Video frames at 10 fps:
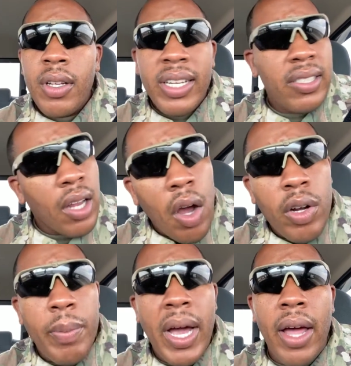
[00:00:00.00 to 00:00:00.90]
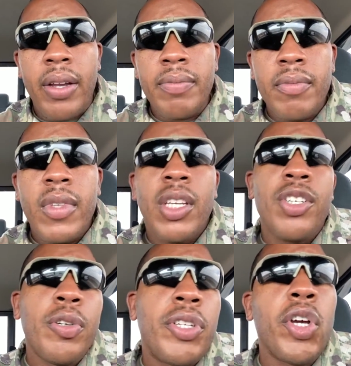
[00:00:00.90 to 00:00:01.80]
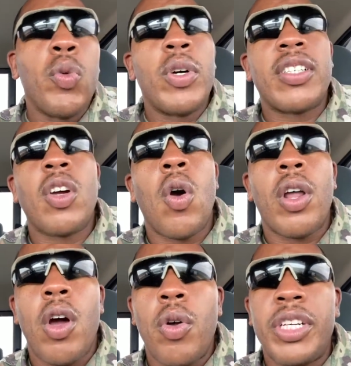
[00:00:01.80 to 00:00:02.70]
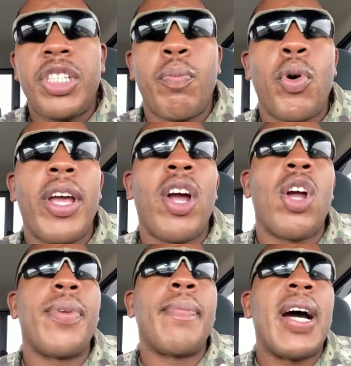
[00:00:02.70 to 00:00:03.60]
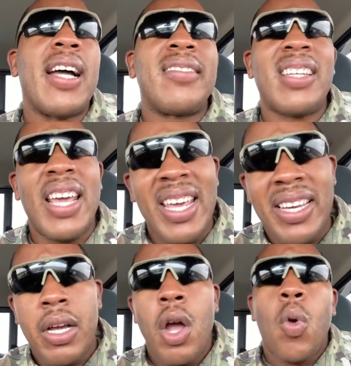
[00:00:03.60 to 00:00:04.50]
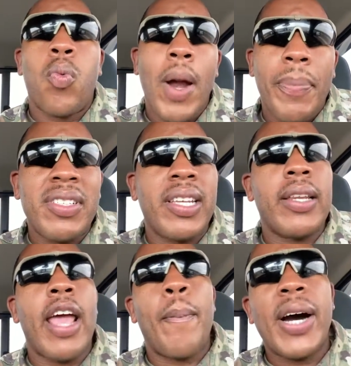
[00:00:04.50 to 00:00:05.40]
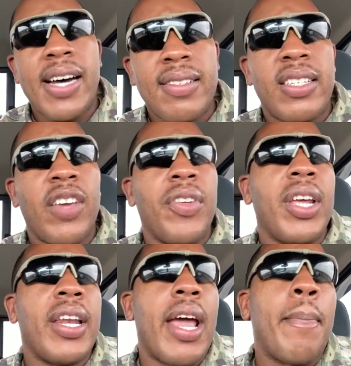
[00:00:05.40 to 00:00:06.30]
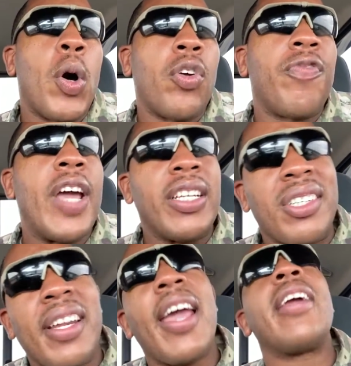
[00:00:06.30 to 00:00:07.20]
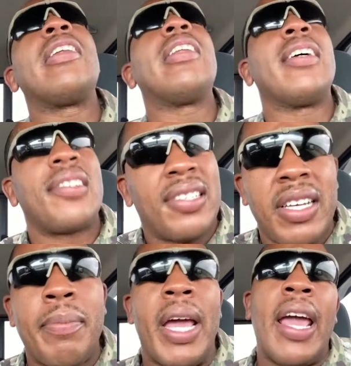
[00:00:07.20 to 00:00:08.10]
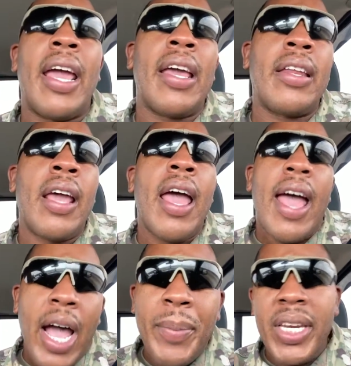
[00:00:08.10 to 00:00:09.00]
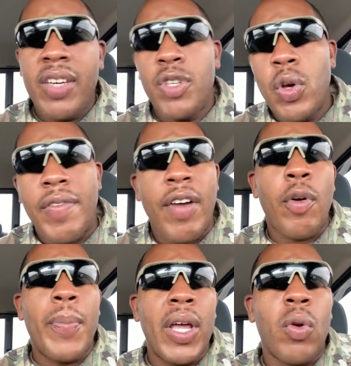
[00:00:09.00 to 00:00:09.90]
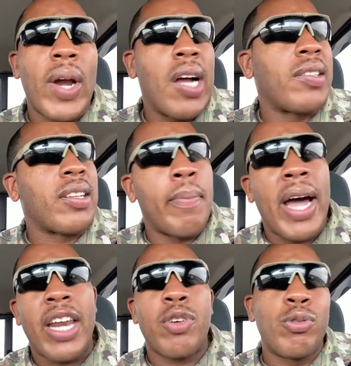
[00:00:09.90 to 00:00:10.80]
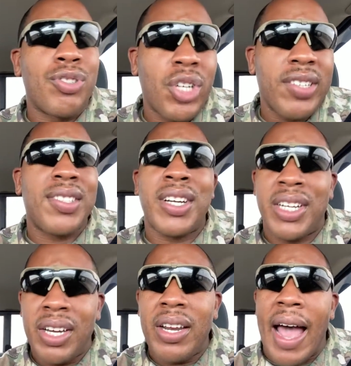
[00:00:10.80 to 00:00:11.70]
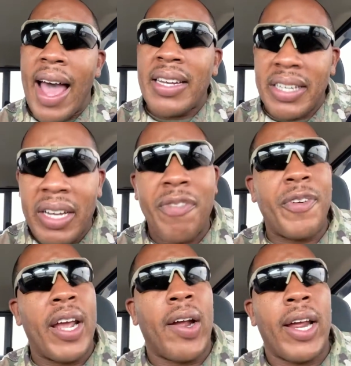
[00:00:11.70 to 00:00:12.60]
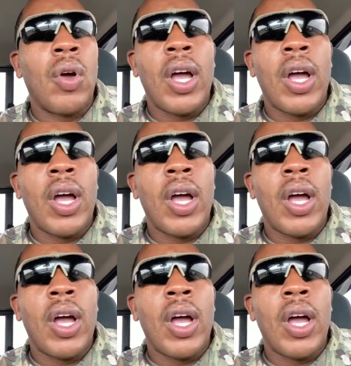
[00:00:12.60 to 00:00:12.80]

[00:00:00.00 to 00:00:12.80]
Let's talk about it. YouTube, what's going on? It's your boy Urban Minds Inc. representing that positivity and that motivation. Hey, listen, man. How many of you have ever been around somebody who's just a good idea fairy?